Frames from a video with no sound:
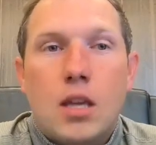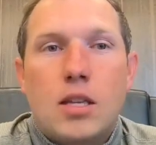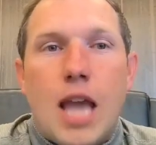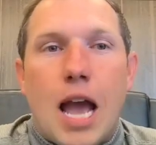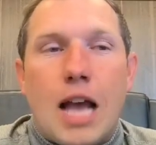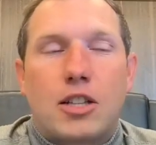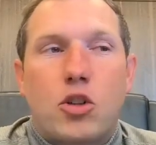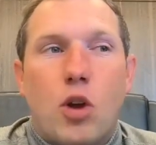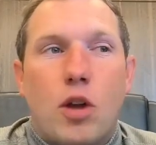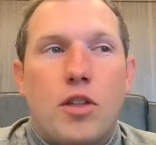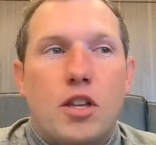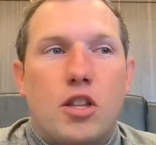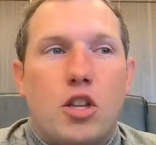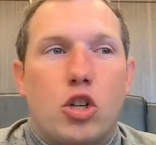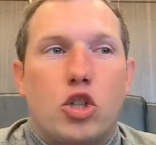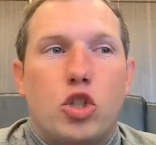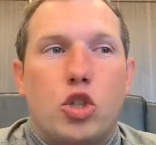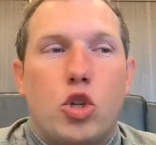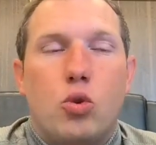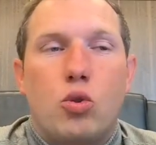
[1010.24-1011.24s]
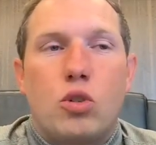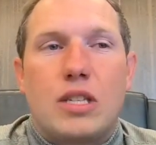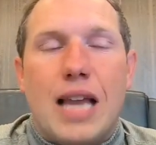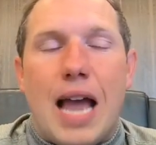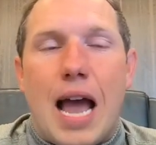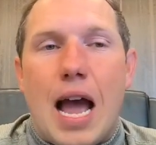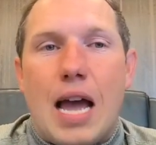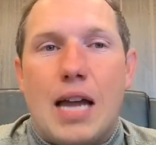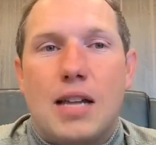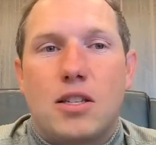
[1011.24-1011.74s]
Yeah, so I think there's two
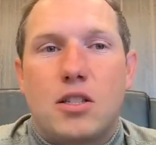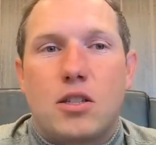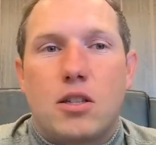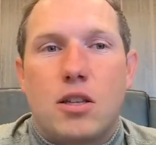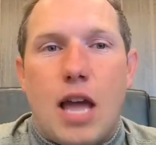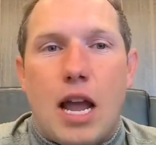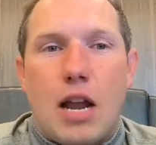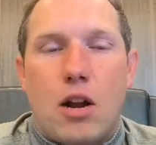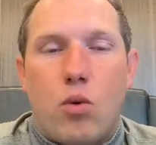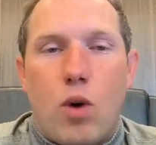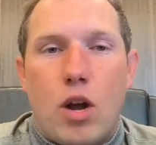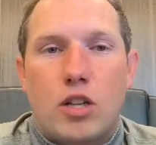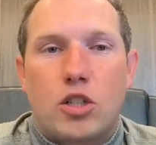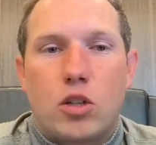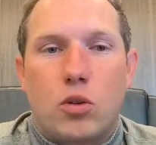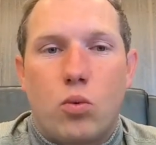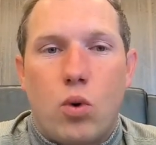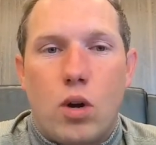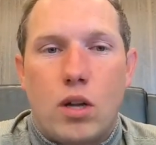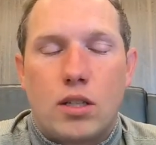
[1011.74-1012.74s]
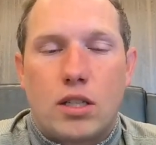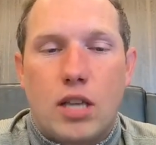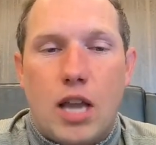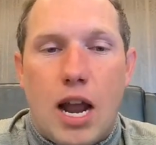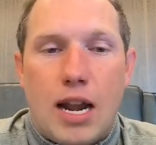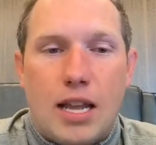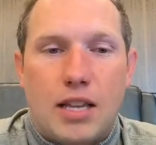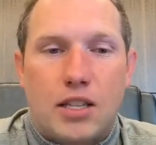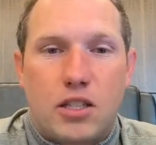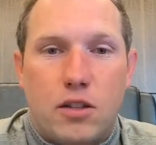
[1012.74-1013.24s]
sides to that question. One
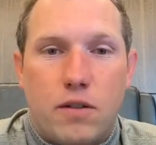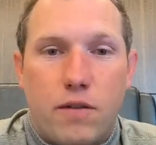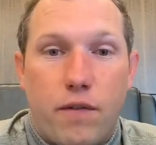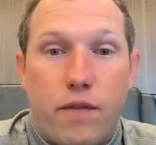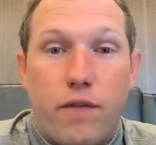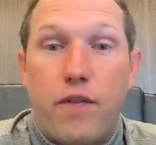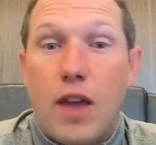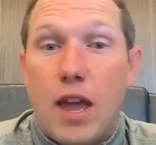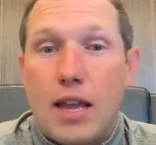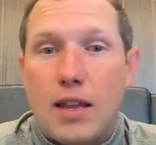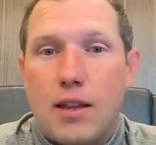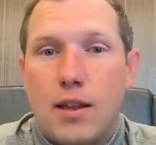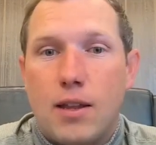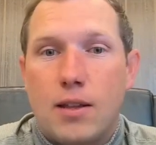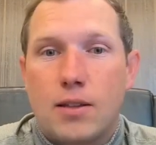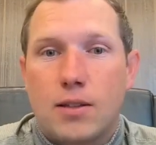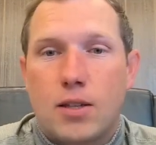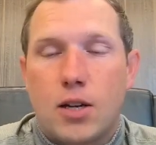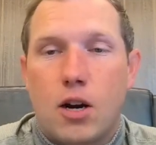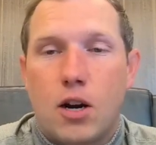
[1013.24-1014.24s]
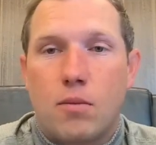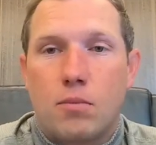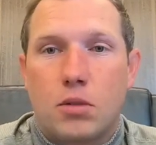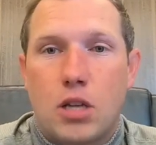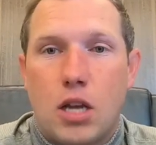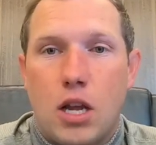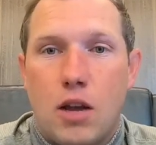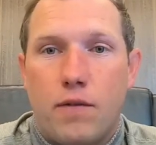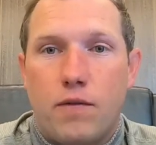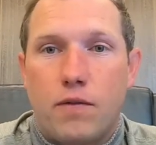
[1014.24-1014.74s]
side is fit in terms
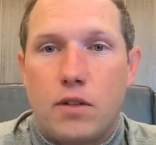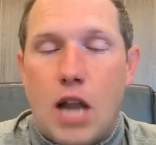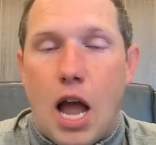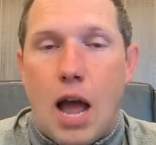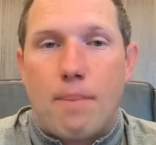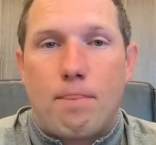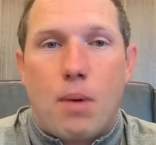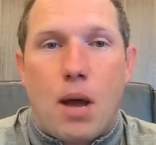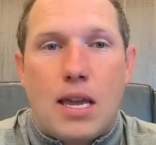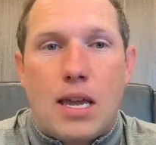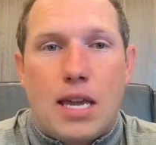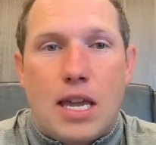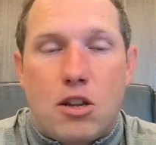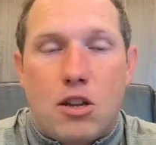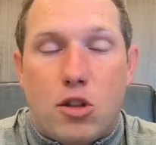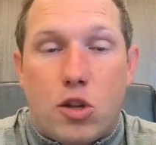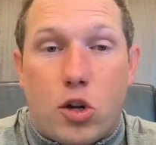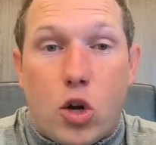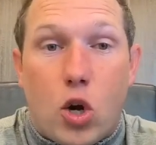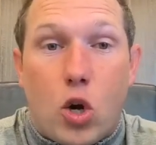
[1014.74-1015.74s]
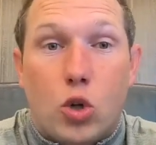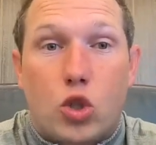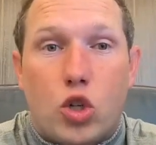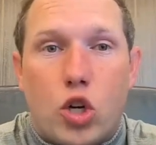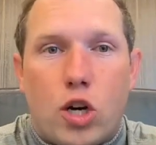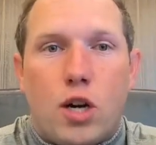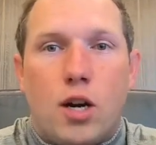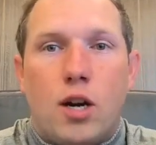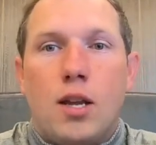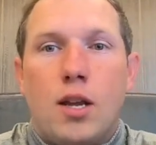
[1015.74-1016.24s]
of not buying into the
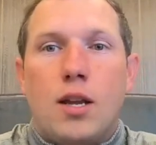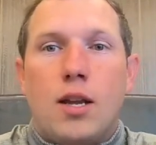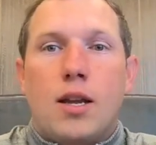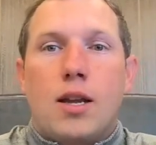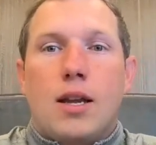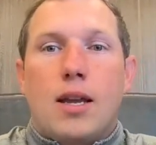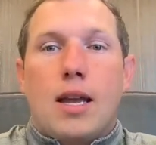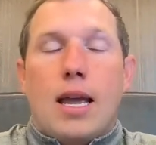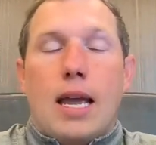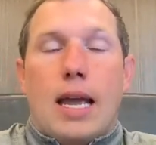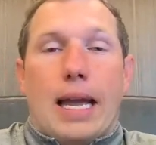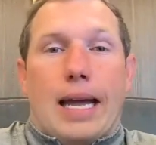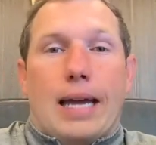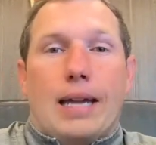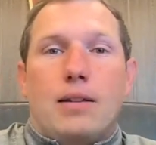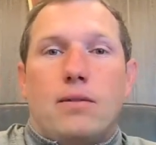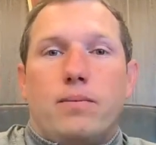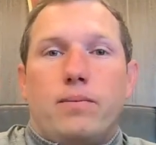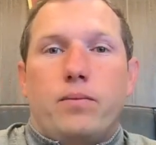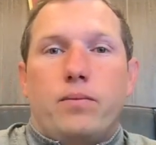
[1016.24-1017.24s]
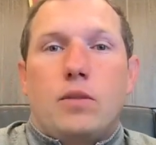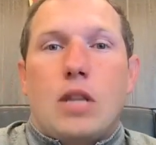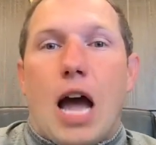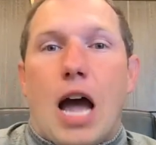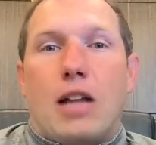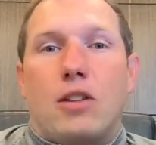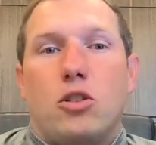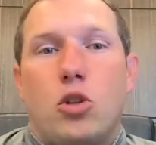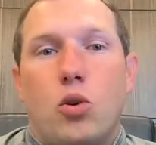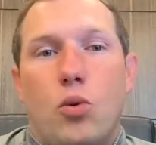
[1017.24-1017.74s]
culture and
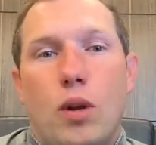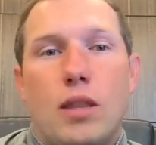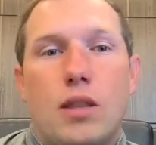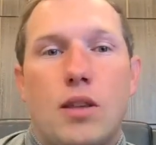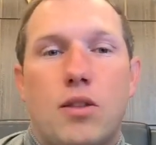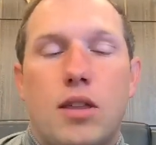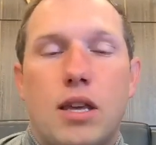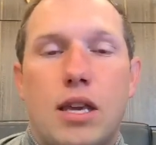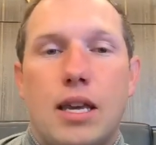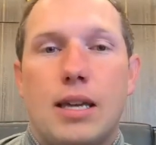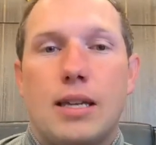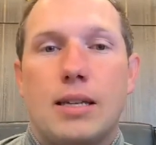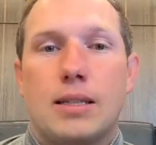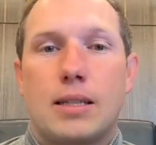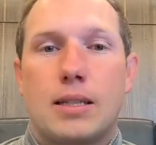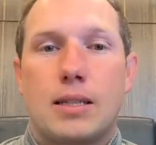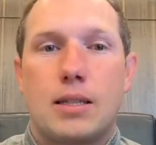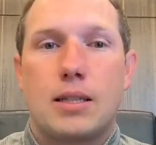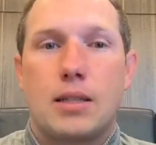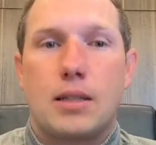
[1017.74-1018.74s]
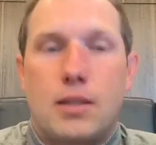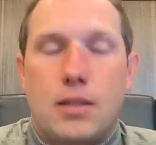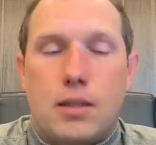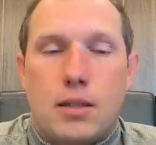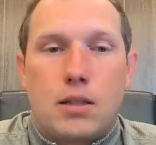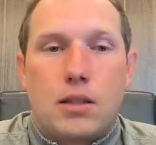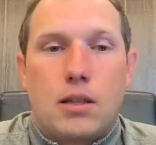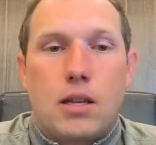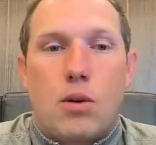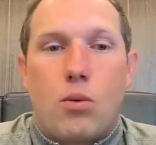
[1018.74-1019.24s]
not doing the things
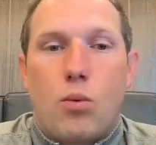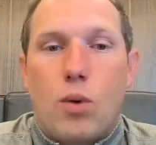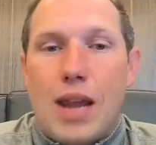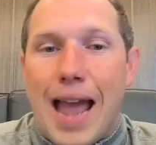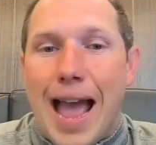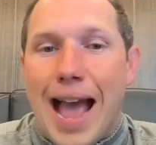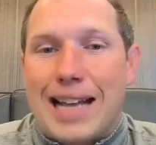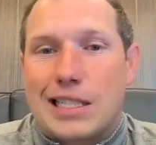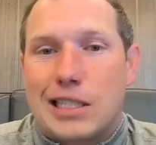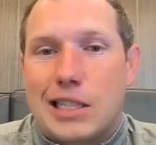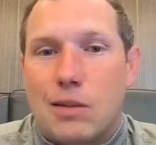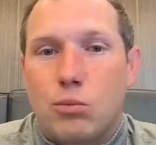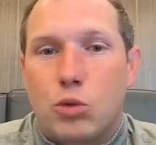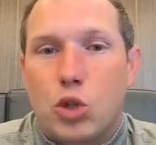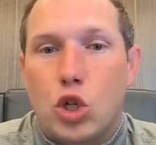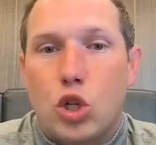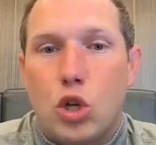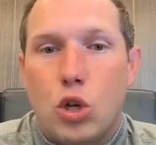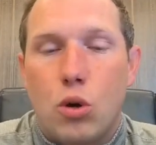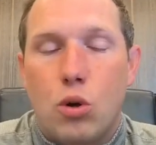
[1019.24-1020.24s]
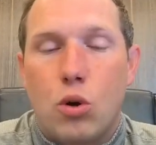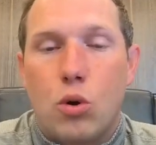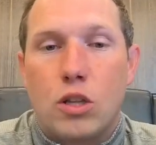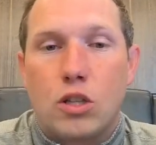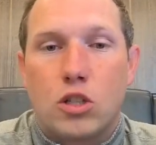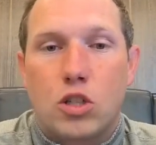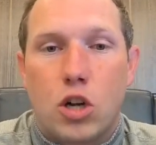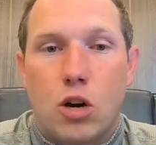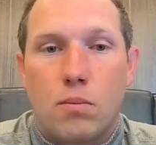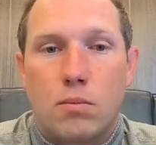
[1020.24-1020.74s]
that we ask them to do
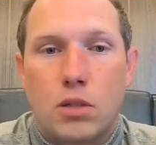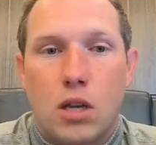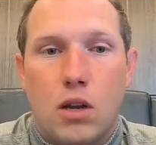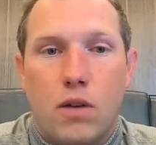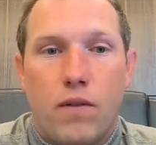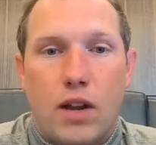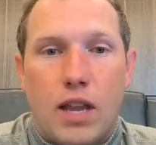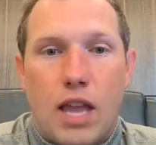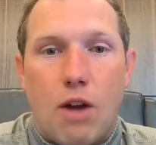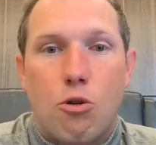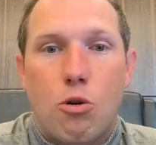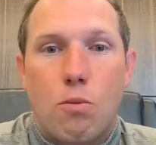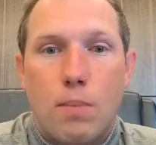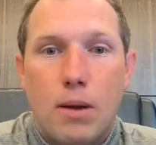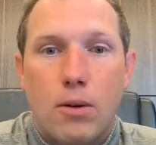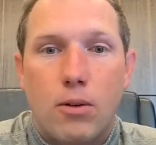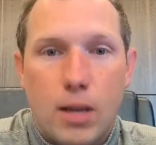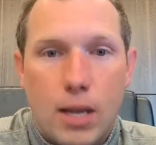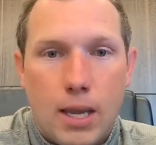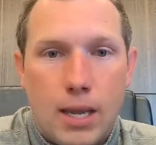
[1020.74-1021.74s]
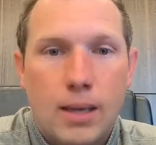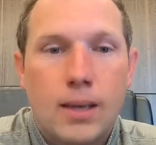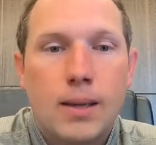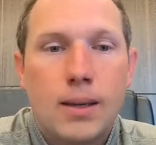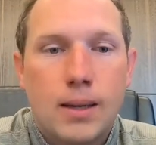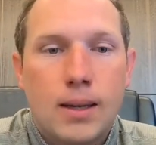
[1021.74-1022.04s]
in terms of accountability.